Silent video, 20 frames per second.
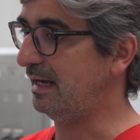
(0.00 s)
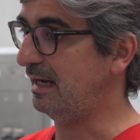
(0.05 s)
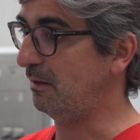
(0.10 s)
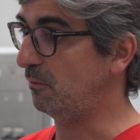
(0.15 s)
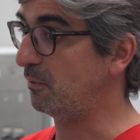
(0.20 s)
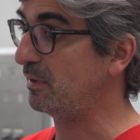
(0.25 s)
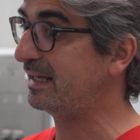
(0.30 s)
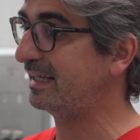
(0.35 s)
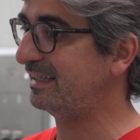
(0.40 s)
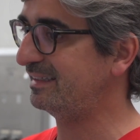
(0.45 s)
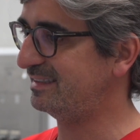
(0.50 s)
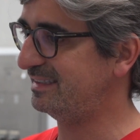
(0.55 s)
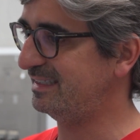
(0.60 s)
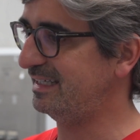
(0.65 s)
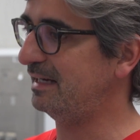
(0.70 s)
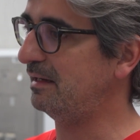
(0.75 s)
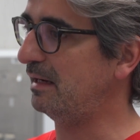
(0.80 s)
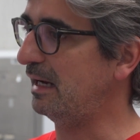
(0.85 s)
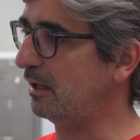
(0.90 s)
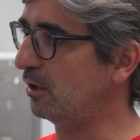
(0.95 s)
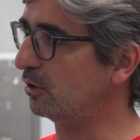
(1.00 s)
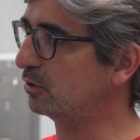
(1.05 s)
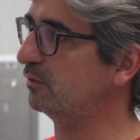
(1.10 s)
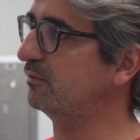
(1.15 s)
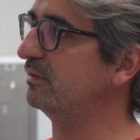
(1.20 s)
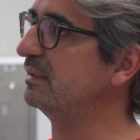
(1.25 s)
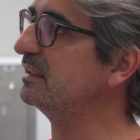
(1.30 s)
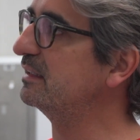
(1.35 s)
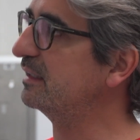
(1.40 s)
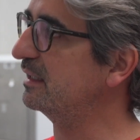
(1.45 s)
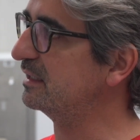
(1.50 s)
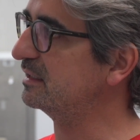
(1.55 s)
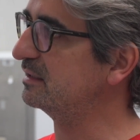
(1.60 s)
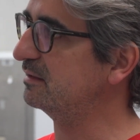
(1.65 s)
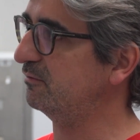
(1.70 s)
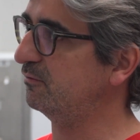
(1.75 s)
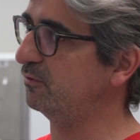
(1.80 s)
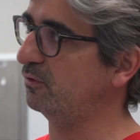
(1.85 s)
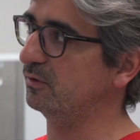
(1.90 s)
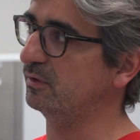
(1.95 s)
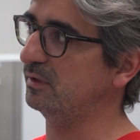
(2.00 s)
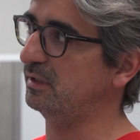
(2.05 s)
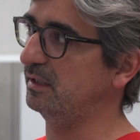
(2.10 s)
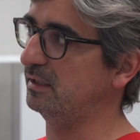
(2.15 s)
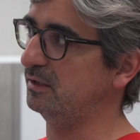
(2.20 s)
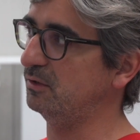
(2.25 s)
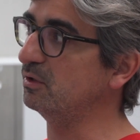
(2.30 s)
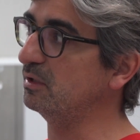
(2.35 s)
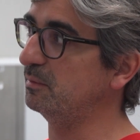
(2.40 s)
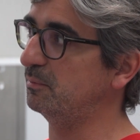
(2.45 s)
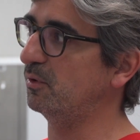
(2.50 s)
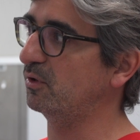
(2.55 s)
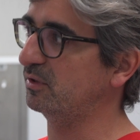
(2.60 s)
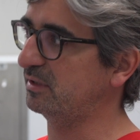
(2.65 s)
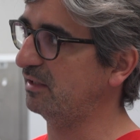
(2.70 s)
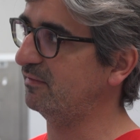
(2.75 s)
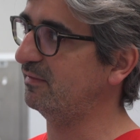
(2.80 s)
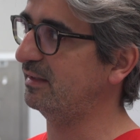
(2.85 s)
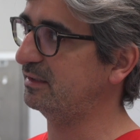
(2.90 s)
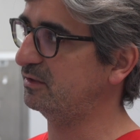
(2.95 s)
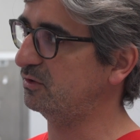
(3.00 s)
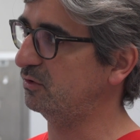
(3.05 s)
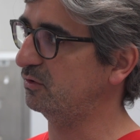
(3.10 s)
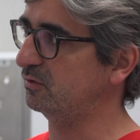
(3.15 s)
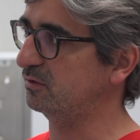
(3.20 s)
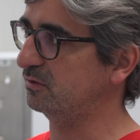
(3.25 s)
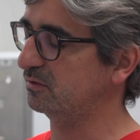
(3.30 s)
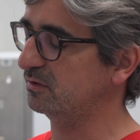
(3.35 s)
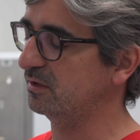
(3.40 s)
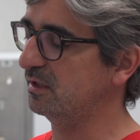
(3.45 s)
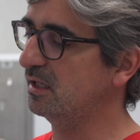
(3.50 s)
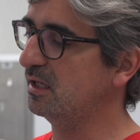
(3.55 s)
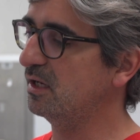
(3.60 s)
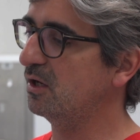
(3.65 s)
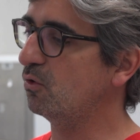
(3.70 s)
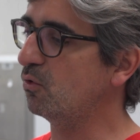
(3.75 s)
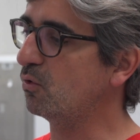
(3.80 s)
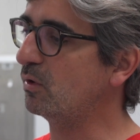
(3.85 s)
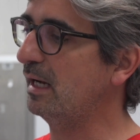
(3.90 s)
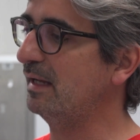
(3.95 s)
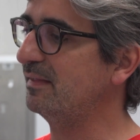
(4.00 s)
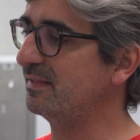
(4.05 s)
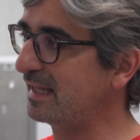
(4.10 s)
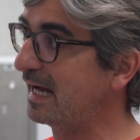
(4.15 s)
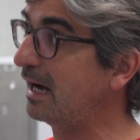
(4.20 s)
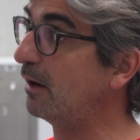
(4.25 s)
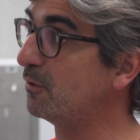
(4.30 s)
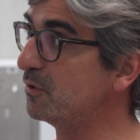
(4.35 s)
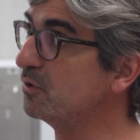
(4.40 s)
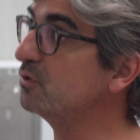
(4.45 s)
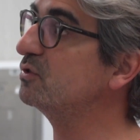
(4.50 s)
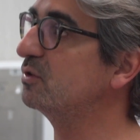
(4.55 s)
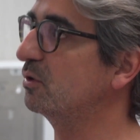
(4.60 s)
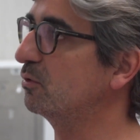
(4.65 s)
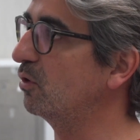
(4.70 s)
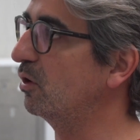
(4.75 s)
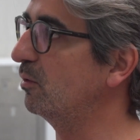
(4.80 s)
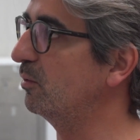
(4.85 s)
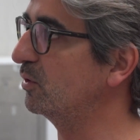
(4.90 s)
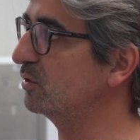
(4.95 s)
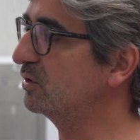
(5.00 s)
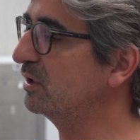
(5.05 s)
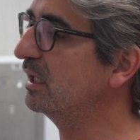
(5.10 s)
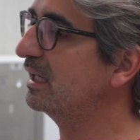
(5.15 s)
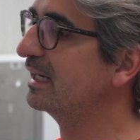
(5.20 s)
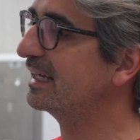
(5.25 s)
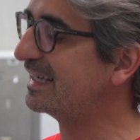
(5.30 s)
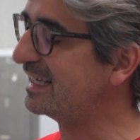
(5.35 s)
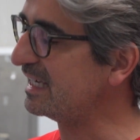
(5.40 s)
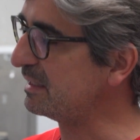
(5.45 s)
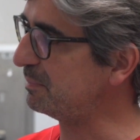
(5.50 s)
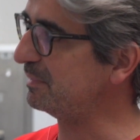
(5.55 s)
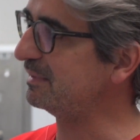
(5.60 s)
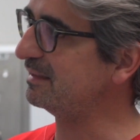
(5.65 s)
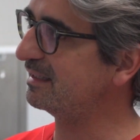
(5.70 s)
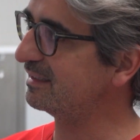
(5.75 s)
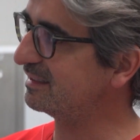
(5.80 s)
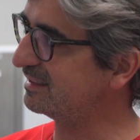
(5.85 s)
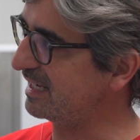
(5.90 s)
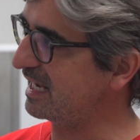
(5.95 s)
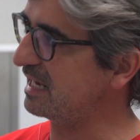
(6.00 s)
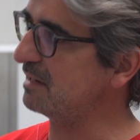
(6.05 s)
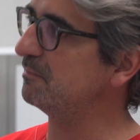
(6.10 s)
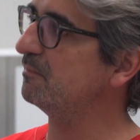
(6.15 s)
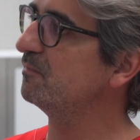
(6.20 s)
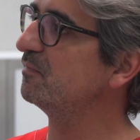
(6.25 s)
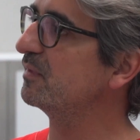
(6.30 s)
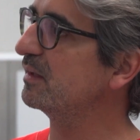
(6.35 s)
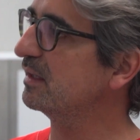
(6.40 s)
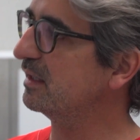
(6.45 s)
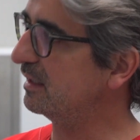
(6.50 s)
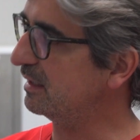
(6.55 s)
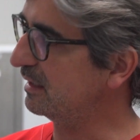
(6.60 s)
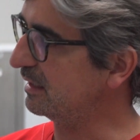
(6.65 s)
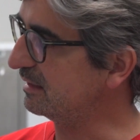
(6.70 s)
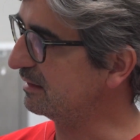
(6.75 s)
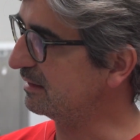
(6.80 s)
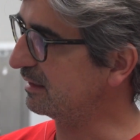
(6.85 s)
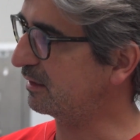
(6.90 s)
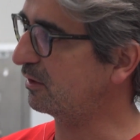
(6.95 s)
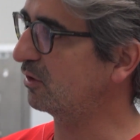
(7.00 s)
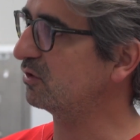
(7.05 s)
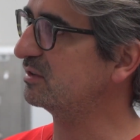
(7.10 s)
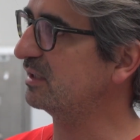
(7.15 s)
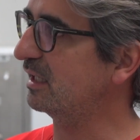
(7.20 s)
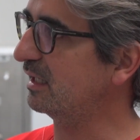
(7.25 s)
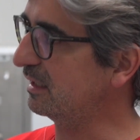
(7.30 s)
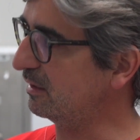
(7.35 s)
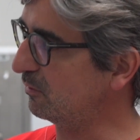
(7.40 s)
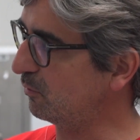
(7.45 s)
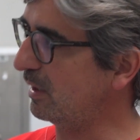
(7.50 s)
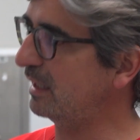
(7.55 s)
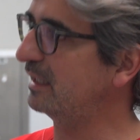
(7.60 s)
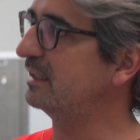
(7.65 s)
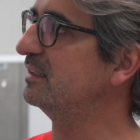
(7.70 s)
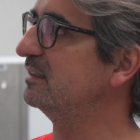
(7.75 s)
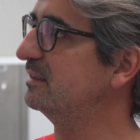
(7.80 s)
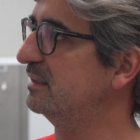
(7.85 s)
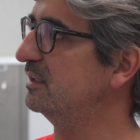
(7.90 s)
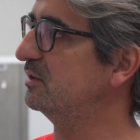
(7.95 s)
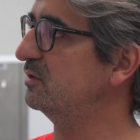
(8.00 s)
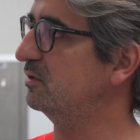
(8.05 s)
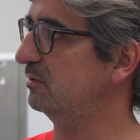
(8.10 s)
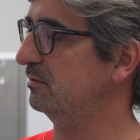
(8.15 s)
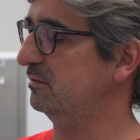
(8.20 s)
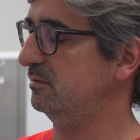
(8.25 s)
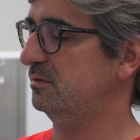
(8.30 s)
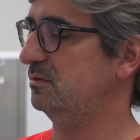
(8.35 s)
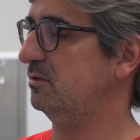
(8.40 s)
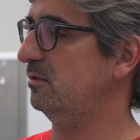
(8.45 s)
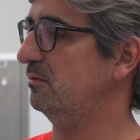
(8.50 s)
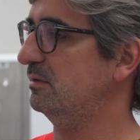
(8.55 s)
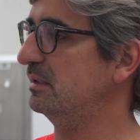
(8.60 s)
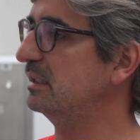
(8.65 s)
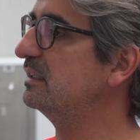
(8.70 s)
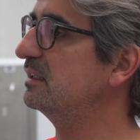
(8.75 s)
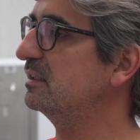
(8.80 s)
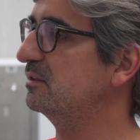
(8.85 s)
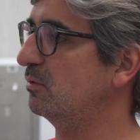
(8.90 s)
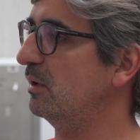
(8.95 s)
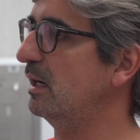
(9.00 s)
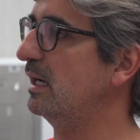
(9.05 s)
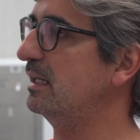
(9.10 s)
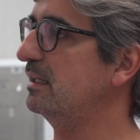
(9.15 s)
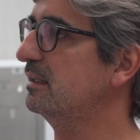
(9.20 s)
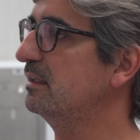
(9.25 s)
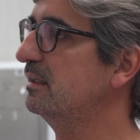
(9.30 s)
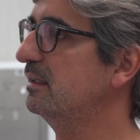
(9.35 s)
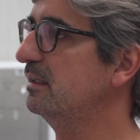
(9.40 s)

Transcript: we can see a lot of interest from the uniportal VATS surgeons who can now use the robot keeping the same intercostal 1 incision. So this is why